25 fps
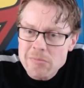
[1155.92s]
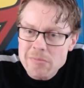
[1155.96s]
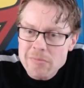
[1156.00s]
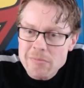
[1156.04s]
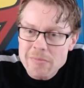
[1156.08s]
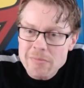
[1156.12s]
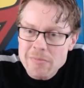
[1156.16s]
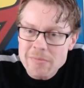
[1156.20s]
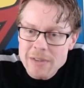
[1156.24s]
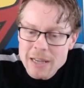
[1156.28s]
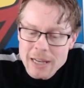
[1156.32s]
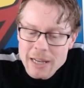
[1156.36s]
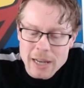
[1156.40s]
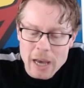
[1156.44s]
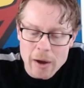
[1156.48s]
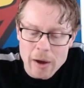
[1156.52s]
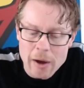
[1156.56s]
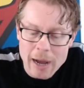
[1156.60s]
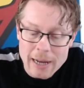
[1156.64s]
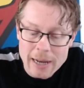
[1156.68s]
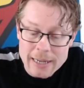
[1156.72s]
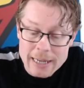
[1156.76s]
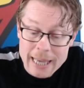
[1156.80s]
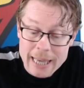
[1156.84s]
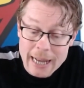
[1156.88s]
You know, and
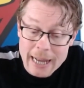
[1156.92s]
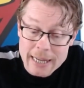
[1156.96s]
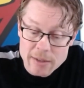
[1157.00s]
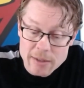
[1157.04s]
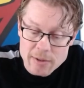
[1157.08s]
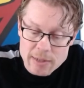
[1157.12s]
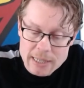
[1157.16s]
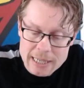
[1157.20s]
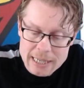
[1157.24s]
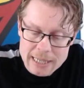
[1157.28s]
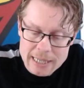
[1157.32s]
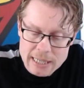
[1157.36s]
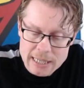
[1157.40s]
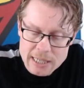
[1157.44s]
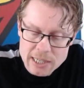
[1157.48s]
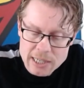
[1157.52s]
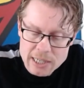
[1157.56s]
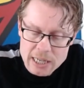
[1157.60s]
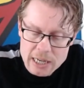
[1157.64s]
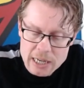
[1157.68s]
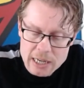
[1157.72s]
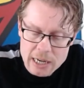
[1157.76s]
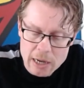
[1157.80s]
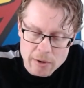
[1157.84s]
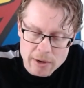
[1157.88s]
again, it was listening to your
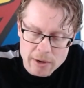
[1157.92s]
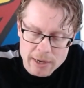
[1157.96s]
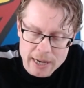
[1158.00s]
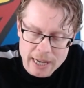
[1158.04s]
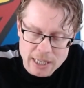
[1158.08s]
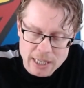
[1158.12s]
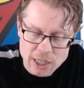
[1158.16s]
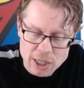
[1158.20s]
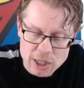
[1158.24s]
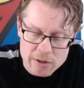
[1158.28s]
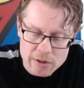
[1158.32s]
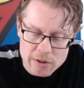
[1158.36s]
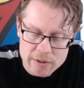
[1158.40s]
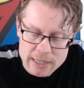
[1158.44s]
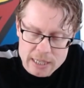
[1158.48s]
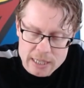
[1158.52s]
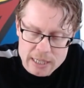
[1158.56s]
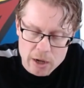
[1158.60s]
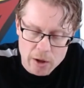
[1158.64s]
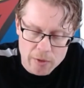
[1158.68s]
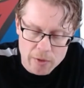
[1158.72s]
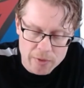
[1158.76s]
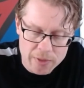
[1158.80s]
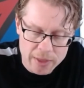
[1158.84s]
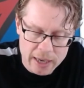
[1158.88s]
lower nature. It's got
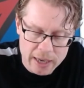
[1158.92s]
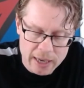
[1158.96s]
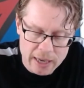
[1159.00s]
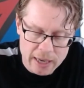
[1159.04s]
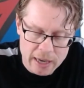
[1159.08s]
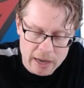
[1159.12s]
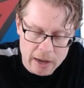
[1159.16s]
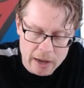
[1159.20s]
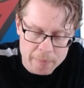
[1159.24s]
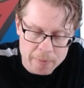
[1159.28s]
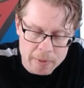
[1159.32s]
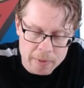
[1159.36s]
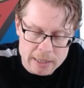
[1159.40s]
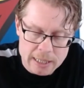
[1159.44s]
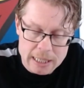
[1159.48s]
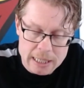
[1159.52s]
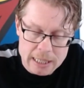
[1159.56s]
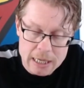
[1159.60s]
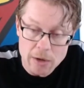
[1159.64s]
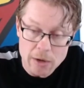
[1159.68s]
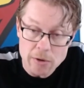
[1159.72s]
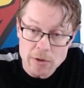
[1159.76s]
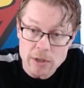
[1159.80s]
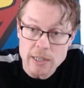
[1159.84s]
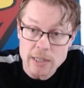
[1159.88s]
the
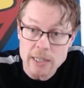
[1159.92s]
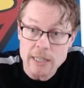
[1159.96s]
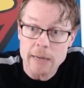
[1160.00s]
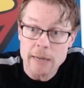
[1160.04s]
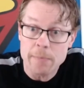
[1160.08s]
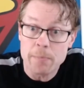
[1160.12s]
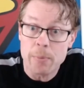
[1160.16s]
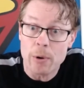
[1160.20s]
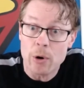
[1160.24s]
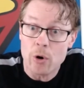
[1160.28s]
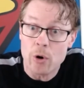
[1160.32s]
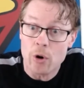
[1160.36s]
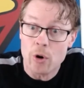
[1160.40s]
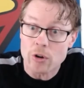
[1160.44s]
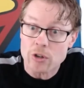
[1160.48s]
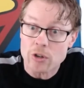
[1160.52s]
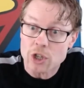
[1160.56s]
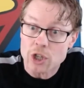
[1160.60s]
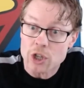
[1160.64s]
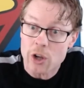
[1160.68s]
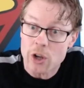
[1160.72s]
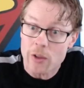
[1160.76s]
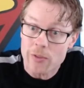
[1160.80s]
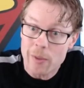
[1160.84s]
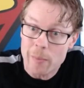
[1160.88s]
slogan debauch
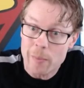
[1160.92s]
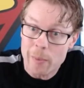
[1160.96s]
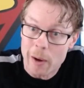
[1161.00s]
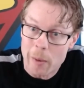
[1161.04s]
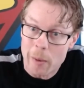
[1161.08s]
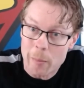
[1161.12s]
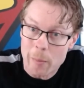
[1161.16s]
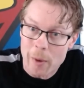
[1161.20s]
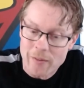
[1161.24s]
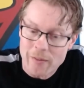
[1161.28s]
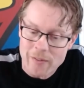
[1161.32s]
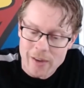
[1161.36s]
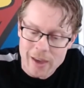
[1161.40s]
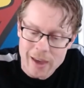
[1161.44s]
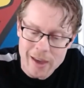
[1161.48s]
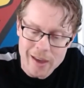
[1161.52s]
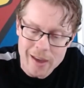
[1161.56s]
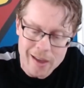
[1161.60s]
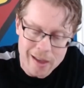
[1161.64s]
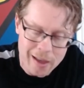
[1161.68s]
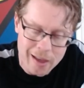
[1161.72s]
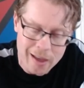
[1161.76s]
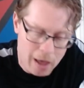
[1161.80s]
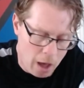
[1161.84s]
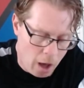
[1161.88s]
on the bottom of it.
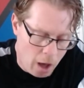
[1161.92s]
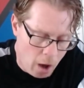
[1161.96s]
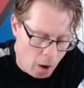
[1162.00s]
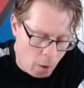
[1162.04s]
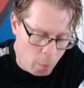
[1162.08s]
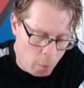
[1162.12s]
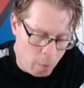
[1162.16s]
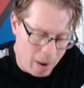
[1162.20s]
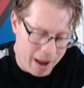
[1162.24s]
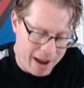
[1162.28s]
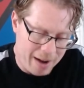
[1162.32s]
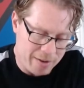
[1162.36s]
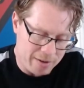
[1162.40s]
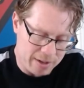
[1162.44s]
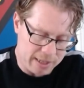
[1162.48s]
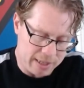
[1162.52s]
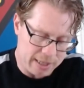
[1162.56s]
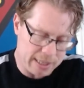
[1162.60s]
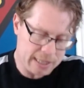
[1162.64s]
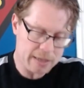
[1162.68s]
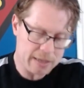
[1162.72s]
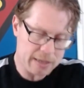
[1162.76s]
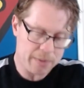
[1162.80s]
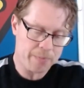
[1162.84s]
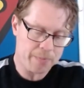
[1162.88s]
Whereas
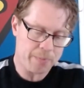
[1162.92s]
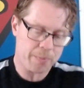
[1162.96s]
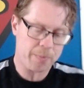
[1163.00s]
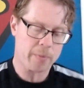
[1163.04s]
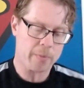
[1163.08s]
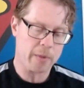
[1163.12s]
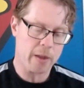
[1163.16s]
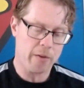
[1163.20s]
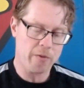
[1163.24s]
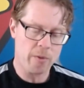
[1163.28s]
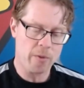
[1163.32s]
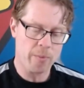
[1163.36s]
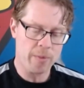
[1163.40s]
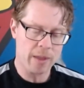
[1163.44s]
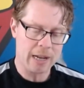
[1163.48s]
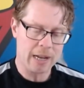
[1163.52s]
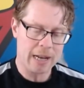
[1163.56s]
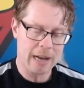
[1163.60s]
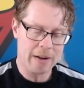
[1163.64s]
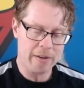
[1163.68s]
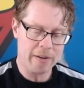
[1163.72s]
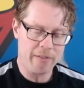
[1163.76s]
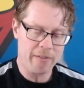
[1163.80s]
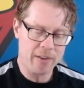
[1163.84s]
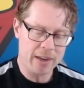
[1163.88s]
from the
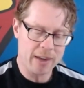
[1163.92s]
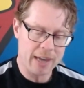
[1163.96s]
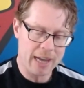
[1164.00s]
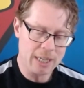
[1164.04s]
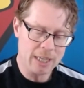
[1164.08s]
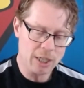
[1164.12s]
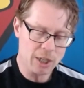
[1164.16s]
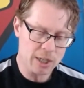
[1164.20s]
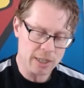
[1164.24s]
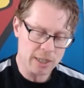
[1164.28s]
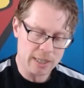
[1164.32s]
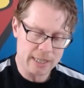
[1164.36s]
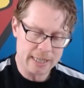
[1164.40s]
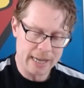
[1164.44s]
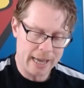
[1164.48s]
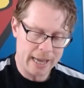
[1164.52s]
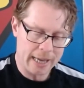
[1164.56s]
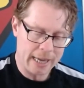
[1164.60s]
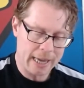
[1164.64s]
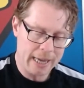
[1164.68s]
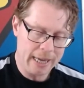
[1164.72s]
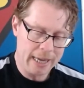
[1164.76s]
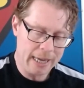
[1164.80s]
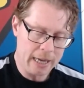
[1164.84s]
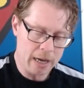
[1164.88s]
clarification deck
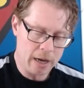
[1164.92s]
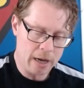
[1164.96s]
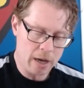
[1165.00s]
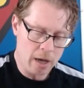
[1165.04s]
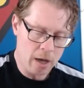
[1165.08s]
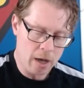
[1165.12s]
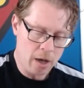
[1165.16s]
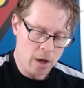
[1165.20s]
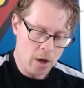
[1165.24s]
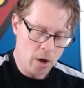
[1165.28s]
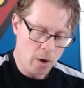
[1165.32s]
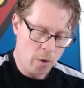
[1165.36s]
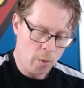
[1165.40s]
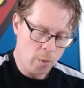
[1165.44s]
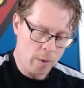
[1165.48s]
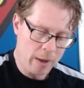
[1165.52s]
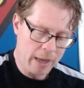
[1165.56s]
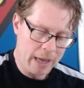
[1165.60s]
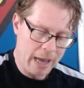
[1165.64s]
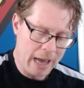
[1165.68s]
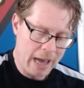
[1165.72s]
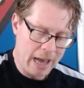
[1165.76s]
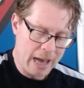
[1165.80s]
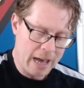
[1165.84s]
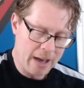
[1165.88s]
here, we
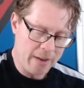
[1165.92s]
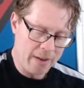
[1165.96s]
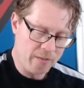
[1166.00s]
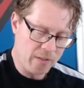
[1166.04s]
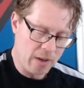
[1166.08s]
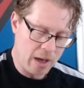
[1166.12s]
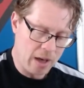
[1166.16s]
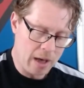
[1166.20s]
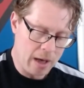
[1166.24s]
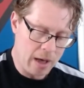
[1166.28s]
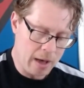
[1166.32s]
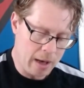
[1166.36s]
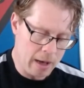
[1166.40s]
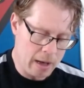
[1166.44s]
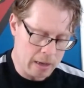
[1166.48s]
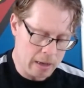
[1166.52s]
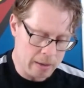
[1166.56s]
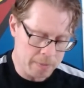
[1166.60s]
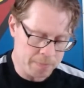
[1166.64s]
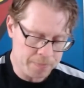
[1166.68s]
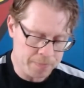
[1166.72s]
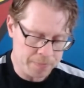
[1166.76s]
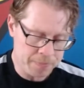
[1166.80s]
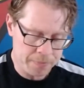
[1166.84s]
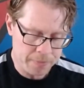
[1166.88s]
have
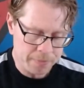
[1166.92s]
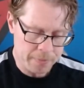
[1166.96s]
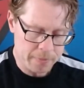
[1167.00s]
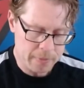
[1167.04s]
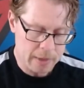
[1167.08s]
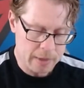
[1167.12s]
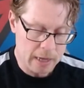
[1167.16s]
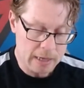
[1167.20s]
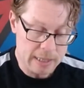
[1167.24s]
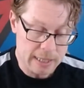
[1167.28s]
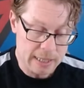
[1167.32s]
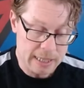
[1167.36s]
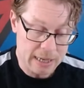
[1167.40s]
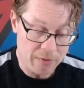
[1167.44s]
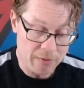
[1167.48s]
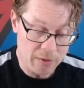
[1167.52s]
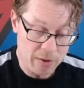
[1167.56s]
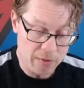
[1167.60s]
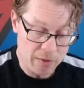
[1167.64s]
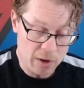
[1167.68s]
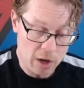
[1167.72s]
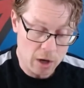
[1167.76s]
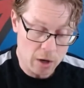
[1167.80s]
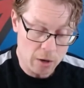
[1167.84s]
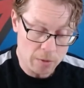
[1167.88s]
7 of
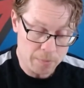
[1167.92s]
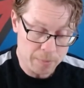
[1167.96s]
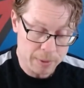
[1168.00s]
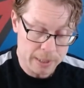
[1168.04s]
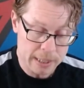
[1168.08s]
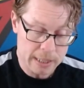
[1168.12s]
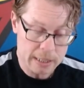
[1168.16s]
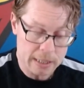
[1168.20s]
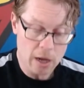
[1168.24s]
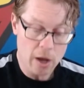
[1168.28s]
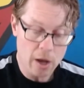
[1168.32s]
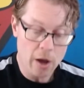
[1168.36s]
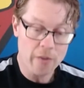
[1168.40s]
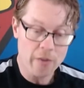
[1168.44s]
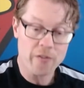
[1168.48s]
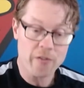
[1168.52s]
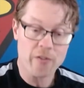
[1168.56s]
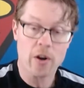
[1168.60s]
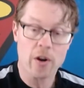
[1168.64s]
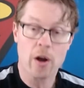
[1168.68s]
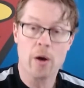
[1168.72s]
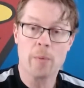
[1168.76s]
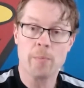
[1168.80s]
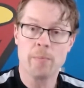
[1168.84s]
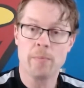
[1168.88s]
Cups
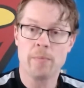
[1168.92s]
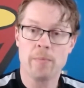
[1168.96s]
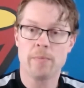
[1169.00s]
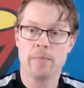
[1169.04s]
from...